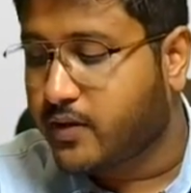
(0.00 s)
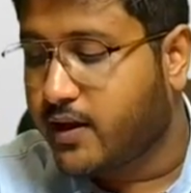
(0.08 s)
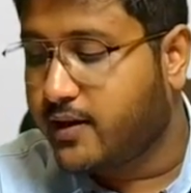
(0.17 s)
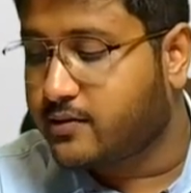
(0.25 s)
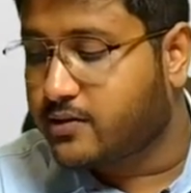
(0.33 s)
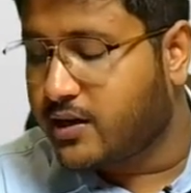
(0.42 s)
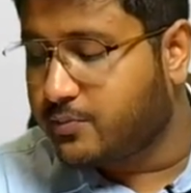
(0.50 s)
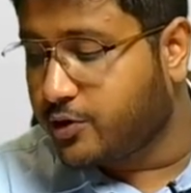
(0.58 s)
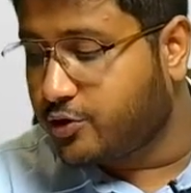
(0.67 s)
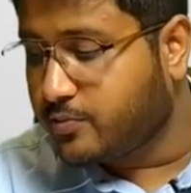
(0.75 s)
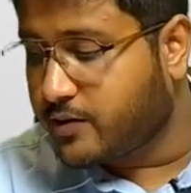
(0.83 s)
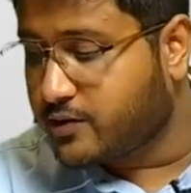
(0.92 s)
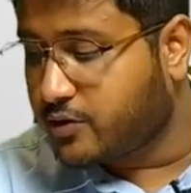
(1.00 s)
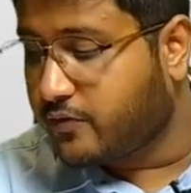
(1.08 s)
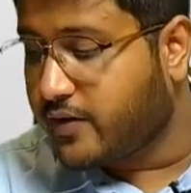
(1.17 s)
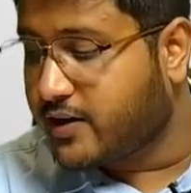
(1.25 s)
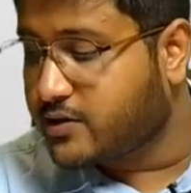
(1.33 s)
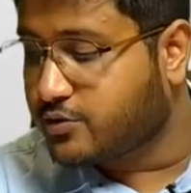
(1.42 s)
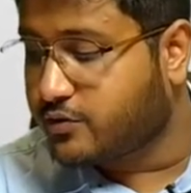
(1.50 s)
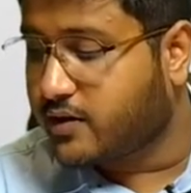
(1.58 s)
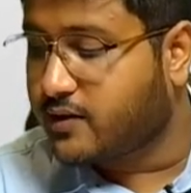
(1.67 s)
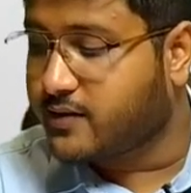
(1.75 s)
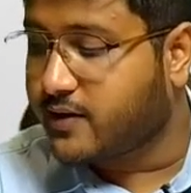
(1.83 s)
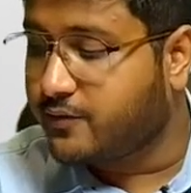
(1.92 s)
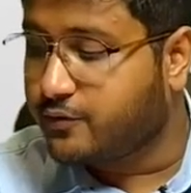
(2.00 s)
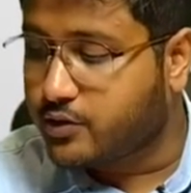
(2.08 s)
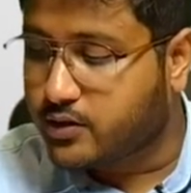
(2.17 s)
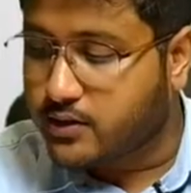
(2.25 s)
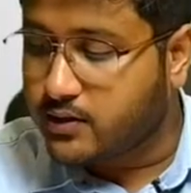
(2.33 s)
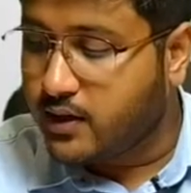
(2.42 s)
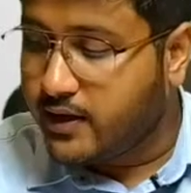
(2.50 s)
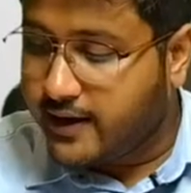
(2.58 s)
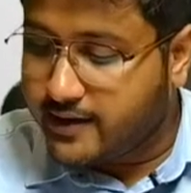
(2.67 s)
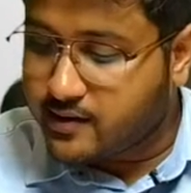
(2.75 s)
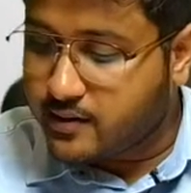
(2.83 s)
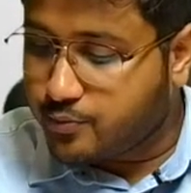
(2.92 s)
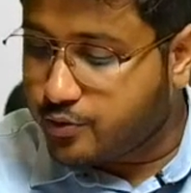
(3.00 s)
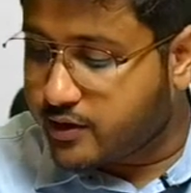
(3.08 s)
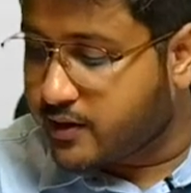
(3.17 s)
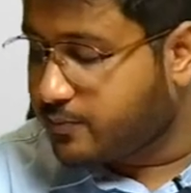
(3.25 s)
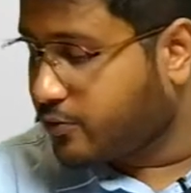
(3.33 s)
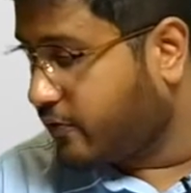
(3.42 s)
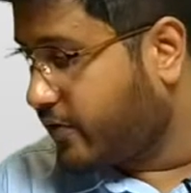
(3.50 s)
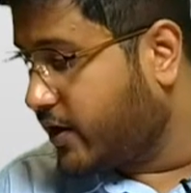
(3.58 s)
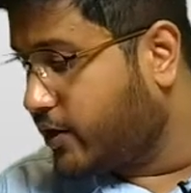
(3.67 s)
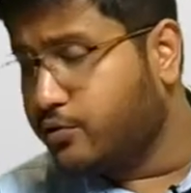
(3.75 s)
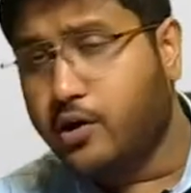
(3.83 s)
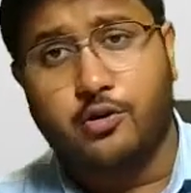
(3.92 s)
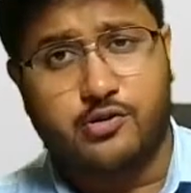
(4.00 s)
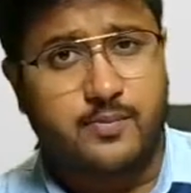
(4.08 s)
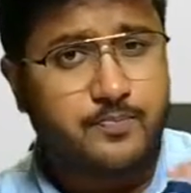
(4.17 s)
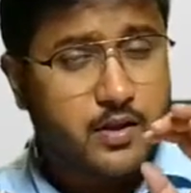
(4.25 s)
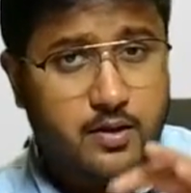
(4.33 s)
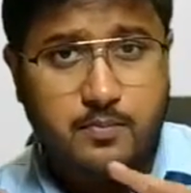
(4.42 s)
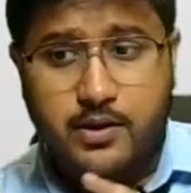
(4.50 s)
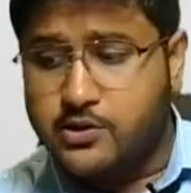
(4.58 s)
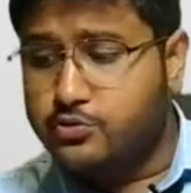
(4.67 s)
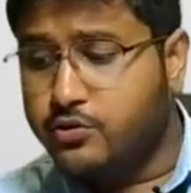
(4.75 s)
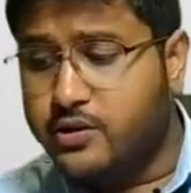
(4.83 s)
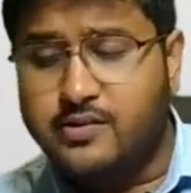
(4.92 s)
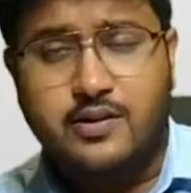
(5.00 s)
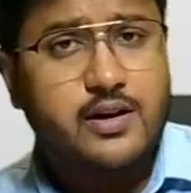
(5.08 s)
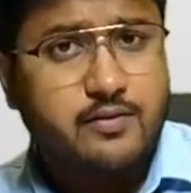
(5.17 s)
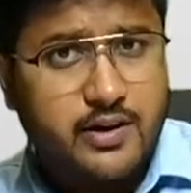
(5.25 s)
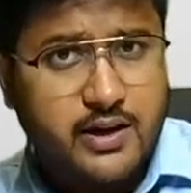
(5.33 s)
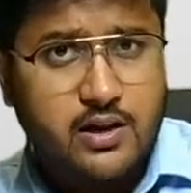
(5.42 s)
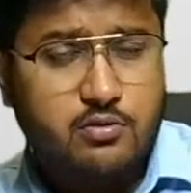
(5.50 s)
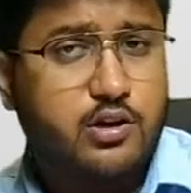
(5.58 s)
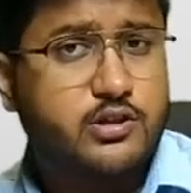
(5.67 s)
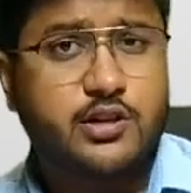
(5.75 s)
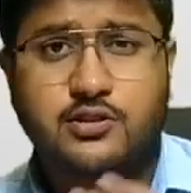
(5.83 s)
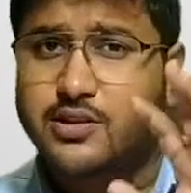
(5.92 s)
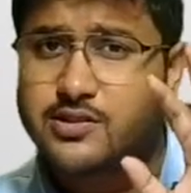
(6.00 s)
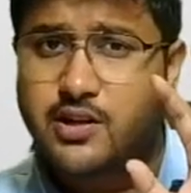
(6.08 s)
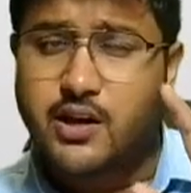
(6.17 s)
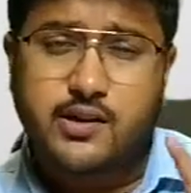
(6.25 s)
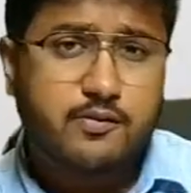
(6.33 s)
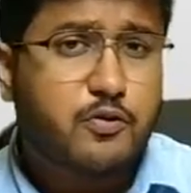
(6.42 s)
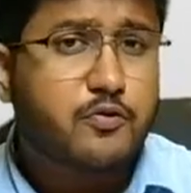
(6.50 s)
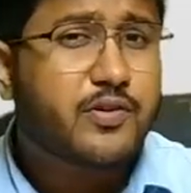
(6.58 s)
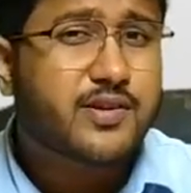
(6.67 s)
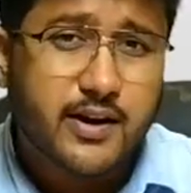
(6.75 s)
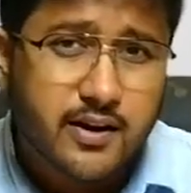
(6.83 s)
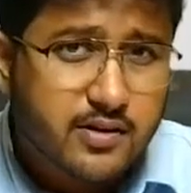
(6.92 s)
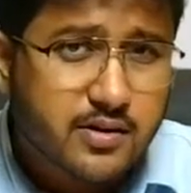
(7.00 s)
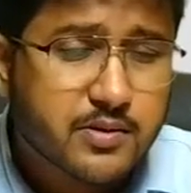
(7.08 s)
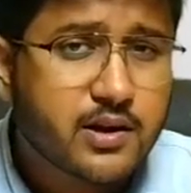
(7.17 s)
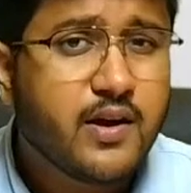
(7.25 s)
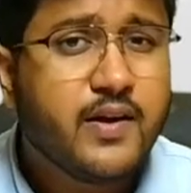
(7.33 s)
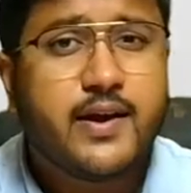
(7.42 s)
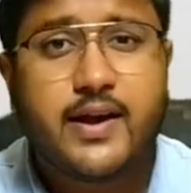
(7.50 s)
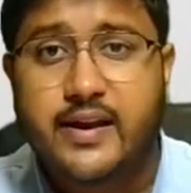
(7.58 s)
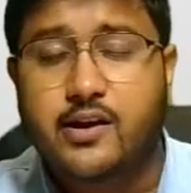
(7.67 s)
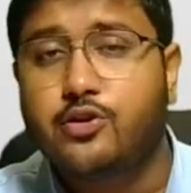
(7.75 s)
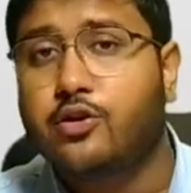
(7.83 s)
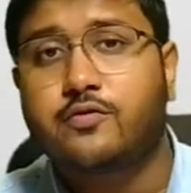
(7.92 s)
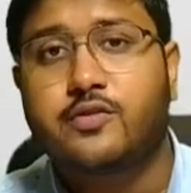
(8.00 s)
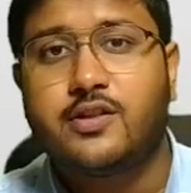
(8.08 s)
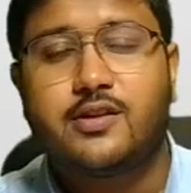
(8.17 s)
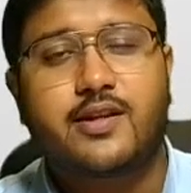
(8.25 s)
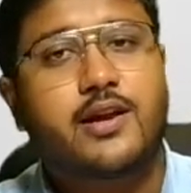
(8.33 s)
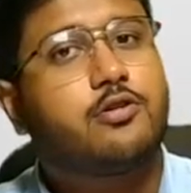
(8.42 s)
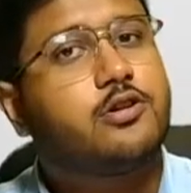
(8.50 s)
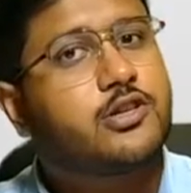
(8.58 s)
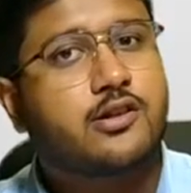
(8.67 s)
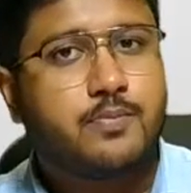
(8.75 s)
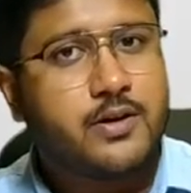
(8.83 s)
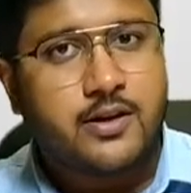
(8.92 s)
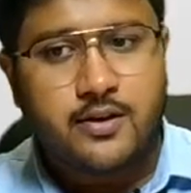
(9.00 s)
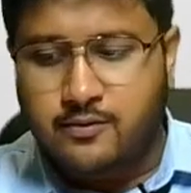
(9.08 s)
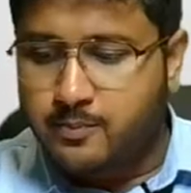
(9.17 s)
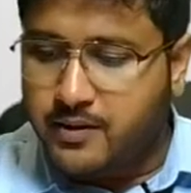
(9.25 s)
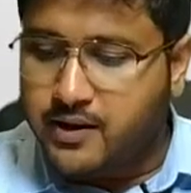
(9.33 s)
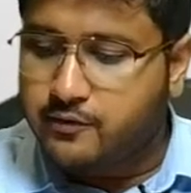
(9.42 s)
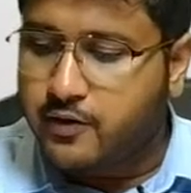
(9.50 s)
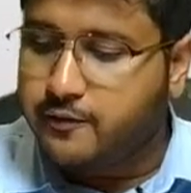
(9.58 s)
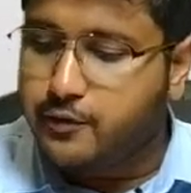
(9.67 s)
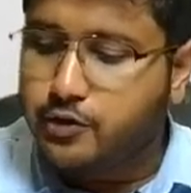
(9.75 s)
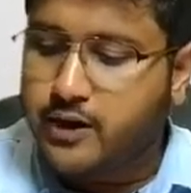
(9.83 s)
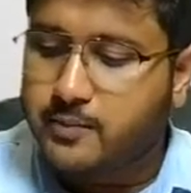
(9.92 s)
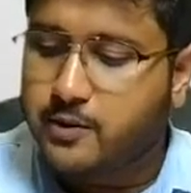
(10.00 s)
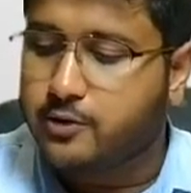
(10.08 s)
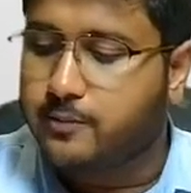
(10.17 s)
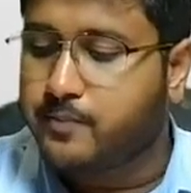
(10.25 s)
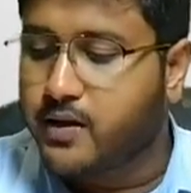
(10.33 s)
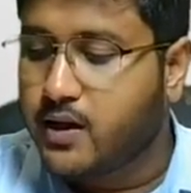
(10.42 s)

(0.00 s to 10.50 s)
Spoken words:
It is 3.2% of Weddell's total asset and would turn its reported profit into a loss. Please do these relevant calculations just in case if we face any trouble in any of these calculations. Please feel free to let me know.